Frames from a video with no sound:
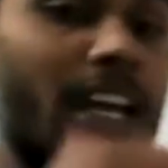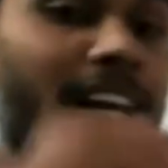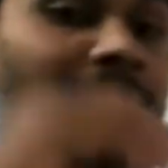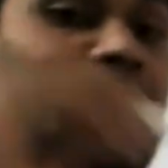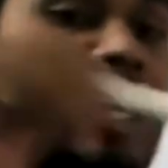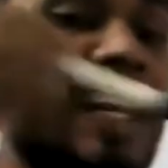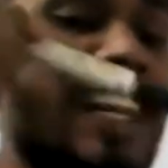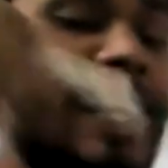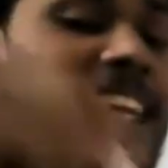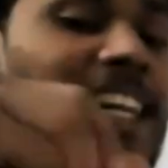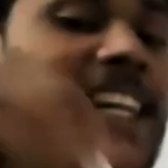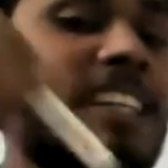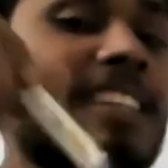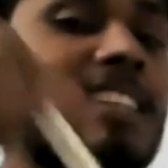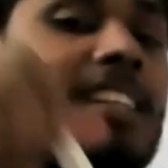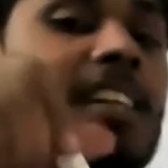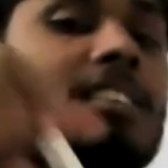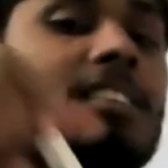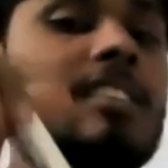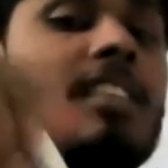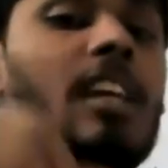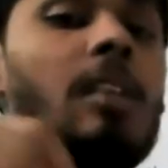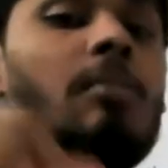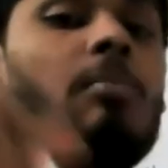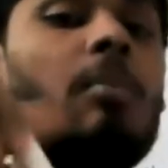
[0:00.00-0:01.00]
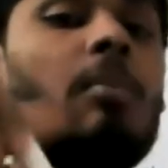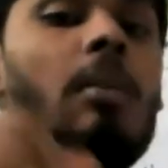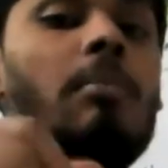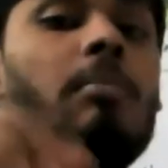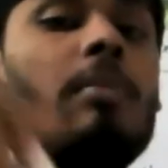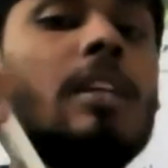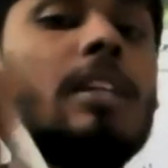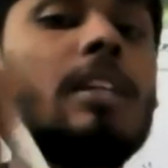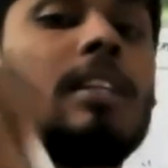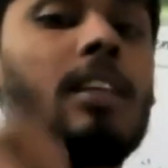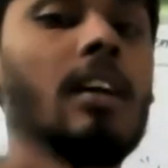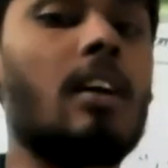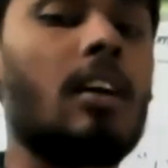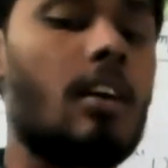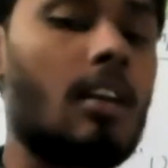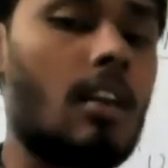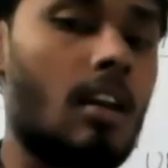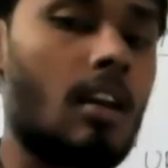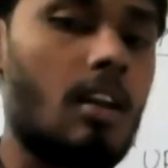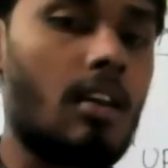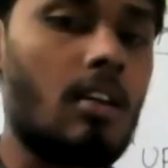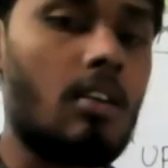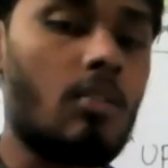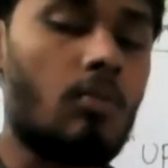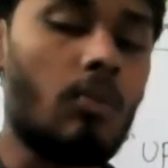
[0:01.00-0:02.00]
are reading the thermometer,
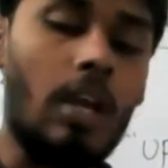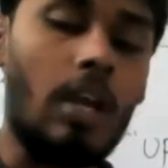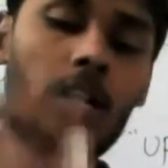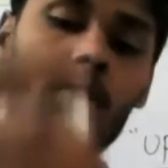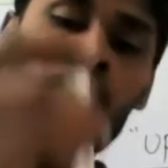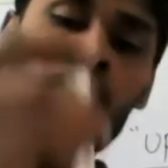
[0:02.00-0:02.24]
while